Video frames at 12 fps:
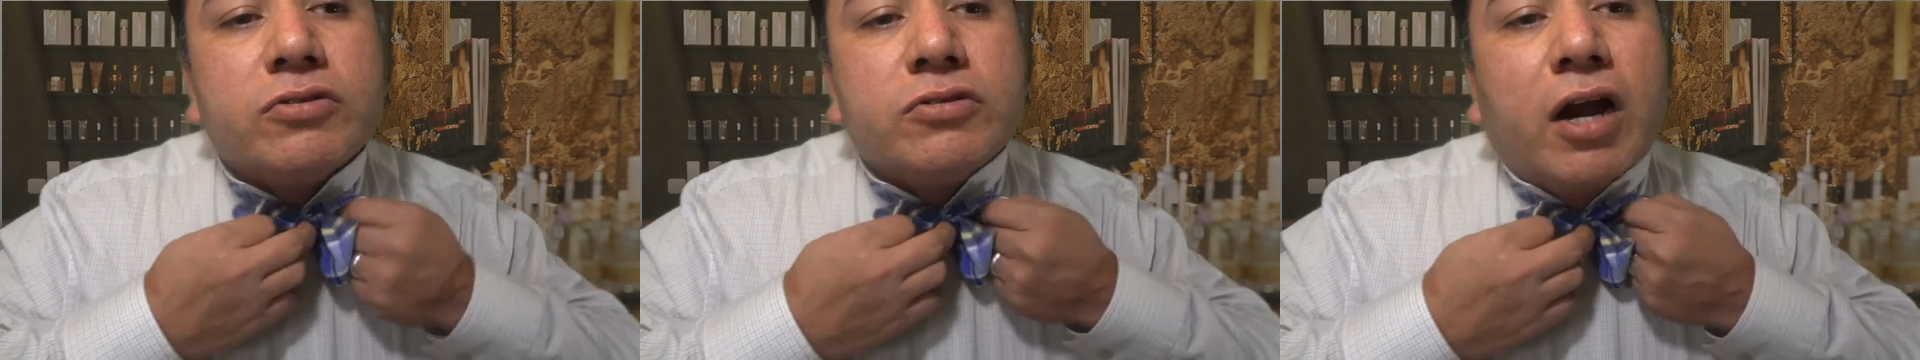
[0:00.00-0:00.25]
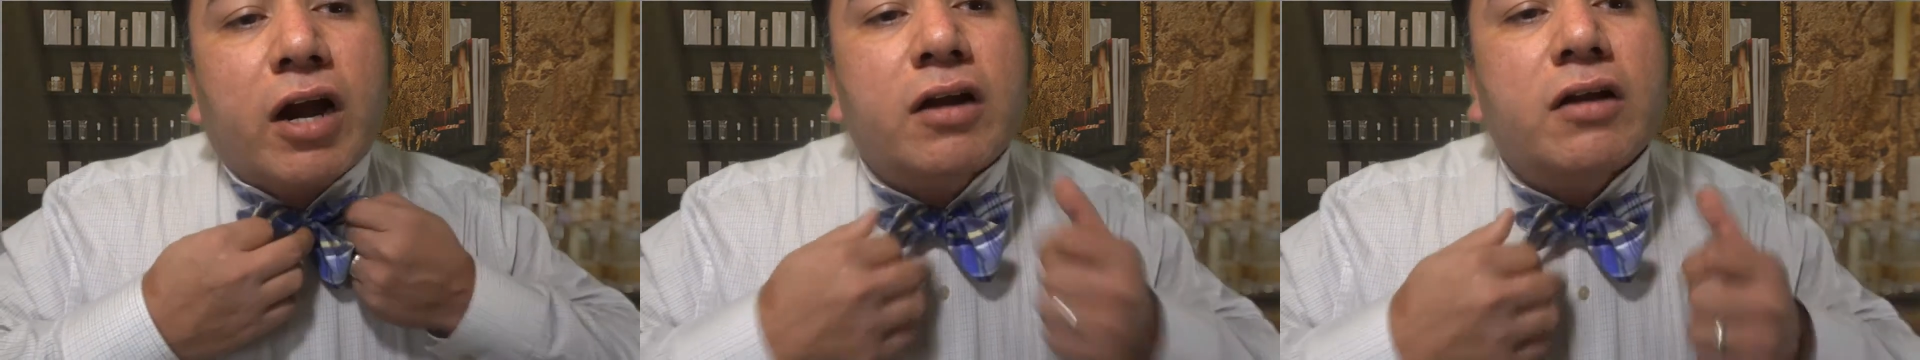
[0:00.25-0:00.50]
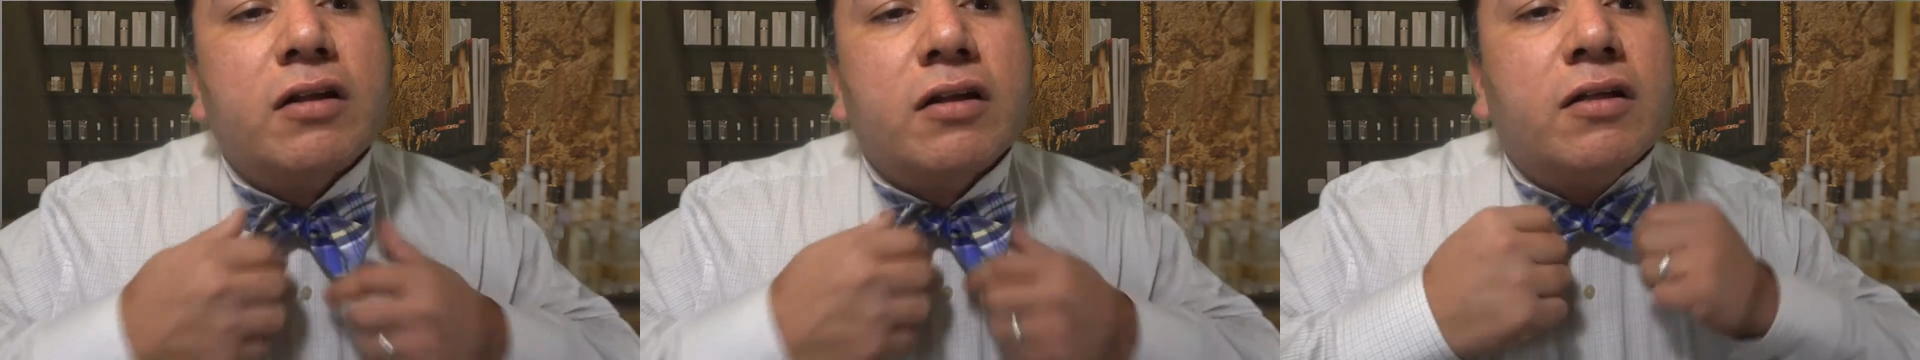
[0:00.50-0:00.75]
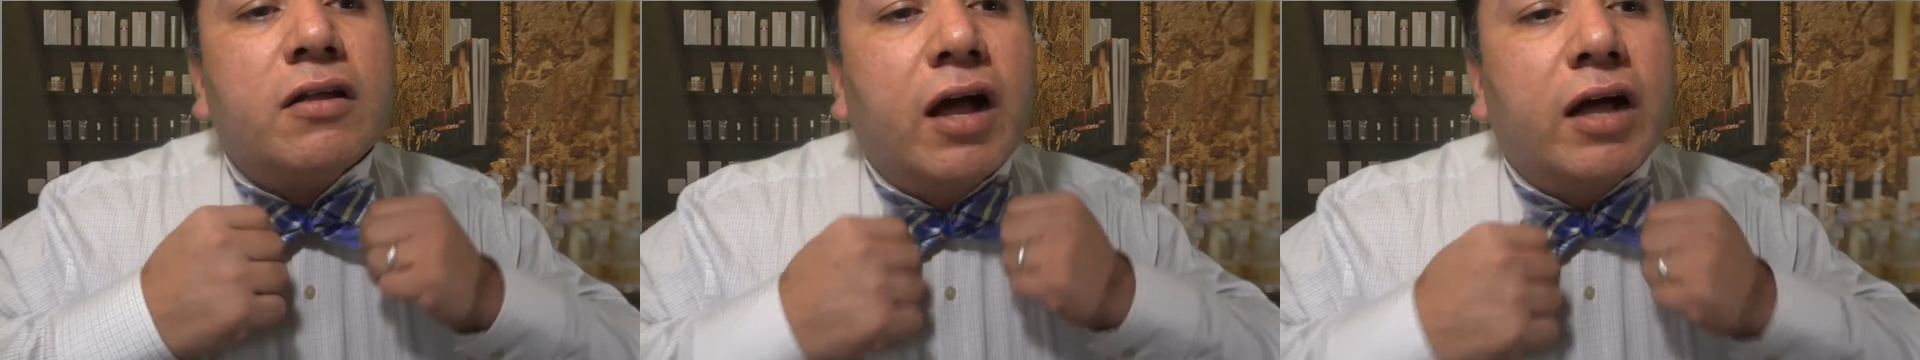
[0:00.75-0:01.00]
start
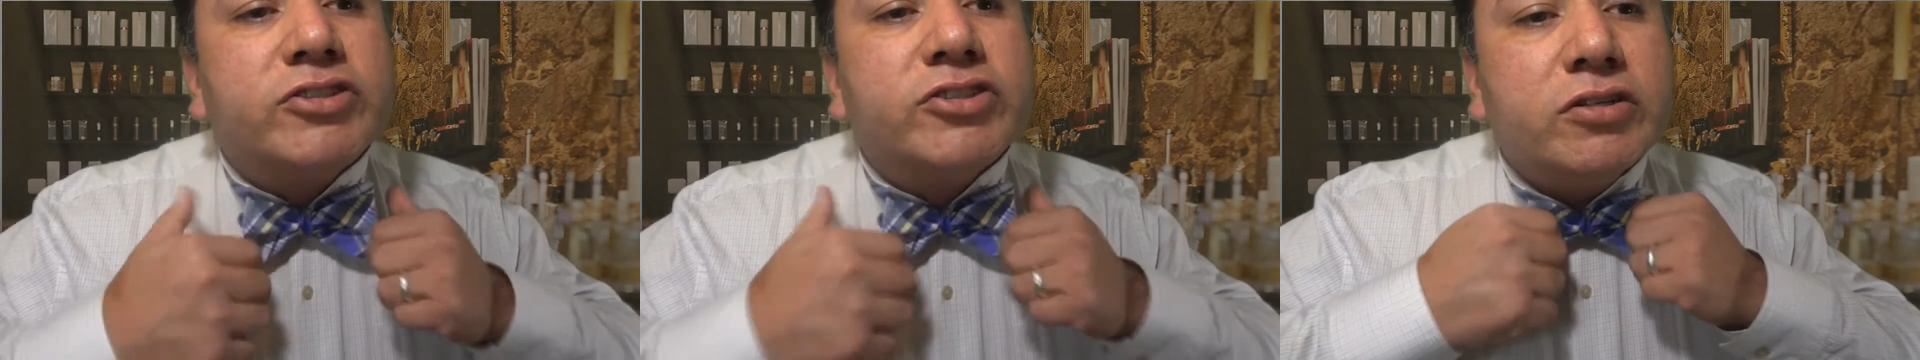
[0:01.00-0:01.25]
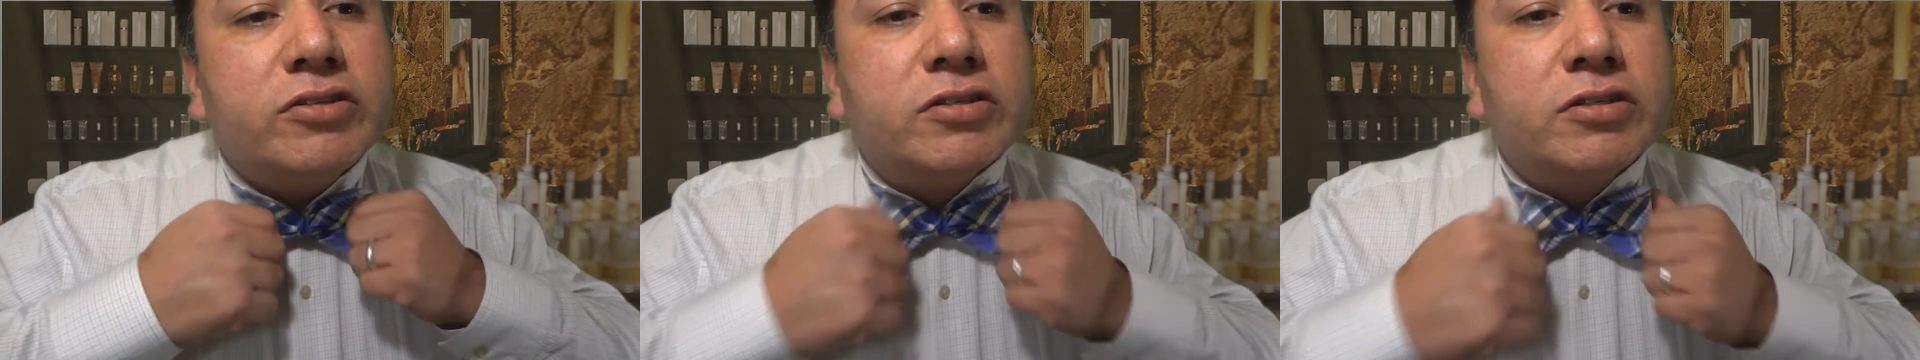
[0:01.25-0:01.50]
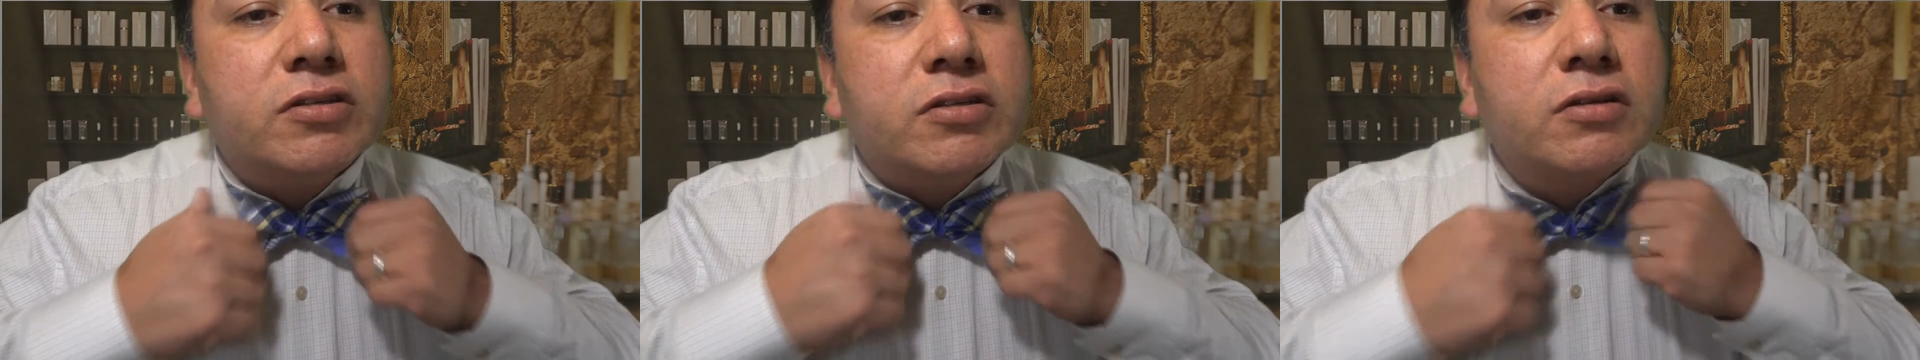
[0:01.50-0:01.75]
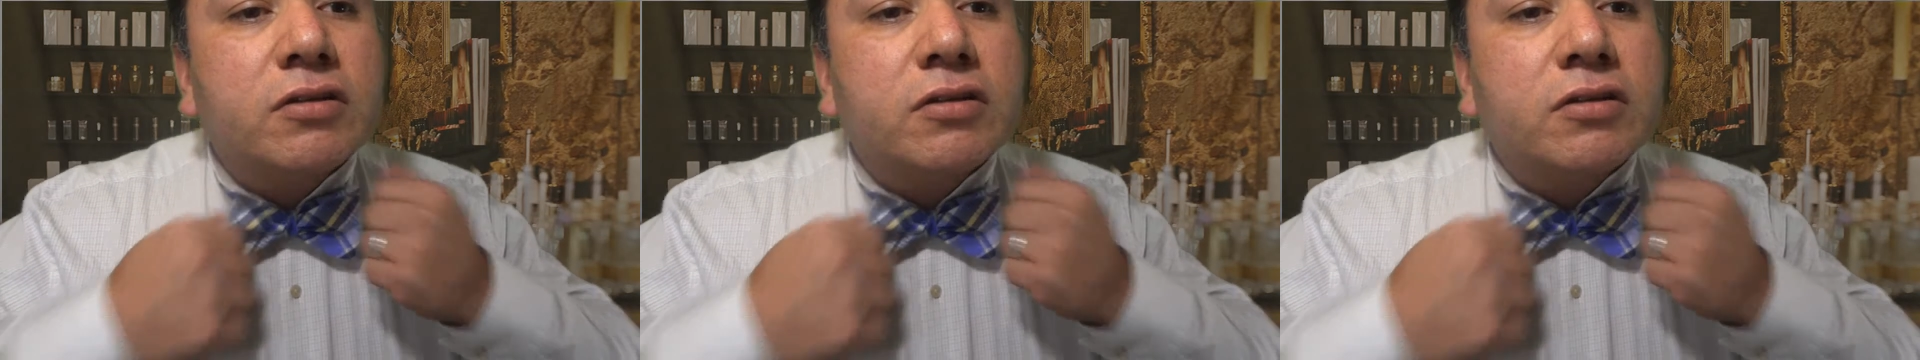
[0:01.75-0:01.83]
adjusting